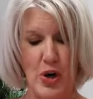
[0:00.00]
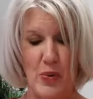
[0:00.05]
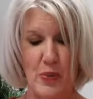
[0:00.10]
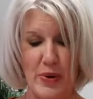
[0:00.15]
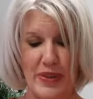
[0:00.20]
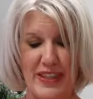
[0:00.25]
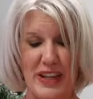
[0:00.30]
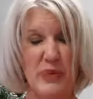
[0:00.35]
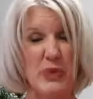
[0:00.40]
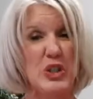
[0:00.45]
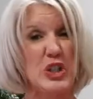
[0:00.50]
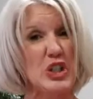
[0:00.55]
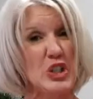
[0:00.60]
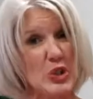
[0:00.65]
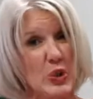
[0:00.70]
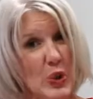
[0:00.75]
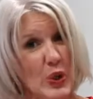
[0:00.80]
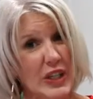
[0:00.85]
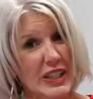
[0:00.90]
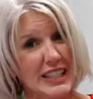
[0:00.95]
one that was
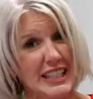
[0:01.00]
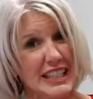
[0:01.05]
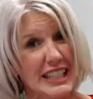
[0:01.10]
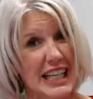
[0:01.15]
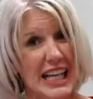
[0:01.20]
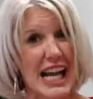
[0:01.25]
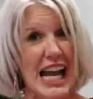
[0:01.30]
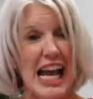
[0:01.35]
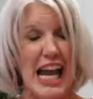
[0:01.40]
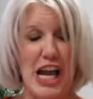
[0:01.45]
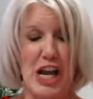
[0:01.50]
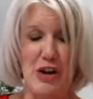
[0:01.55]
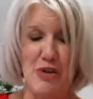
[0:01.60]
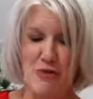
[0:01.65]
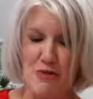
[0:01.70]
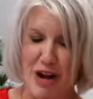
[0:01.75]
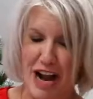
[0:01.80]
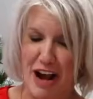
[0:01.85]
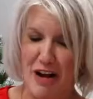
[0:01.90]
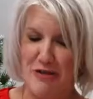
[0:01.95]
short
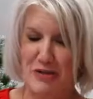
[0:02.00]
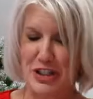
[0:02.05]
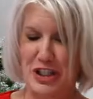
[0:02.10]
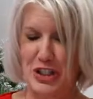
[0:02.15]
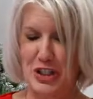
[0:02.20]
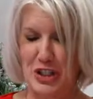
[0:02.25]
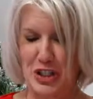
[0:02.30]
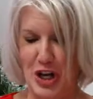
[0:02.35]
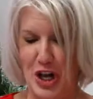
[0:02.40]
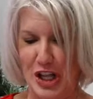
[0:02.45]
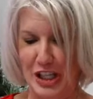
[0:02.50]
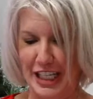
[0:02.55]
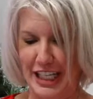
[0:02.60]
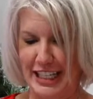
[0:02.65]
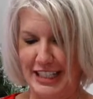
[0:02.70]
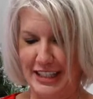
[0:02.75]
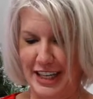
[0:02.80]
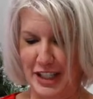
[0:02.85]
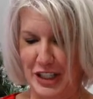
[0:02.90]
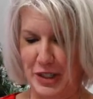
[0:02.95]
and round and jolly
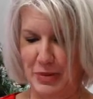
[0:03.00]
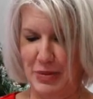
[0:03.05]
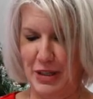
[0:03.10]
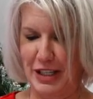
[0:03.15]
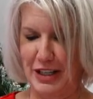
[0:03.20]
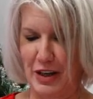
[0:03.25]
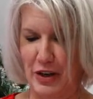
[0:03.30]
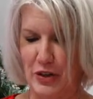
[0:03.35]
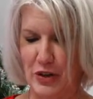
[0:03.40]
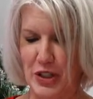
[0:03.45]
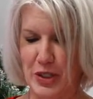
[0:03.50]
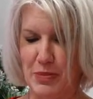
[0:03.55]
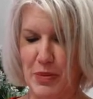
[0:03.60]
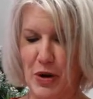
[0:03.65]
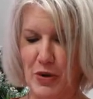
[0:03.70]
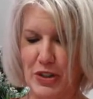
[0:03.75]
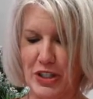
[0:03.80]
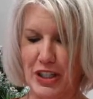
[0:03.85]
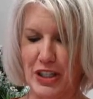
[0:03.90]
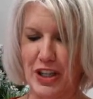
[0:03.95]
Dutchman who
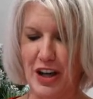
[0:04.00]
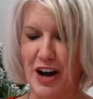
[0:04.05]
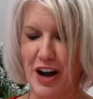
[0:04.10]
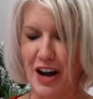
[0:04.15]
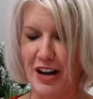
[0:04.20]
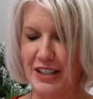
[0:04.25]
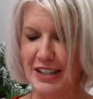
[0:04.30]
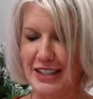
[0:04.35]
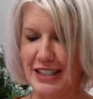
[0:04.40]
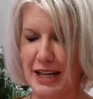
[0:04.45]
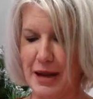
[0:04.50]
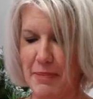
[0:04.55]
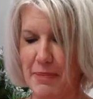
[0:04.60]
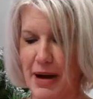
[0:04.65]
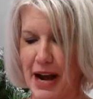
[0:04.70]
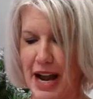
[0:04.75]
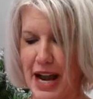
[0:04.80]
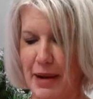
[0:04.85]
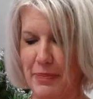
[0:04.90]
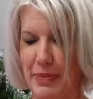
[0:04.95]
smoked a long stem
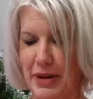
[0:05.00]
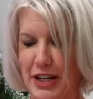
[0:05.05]
pipe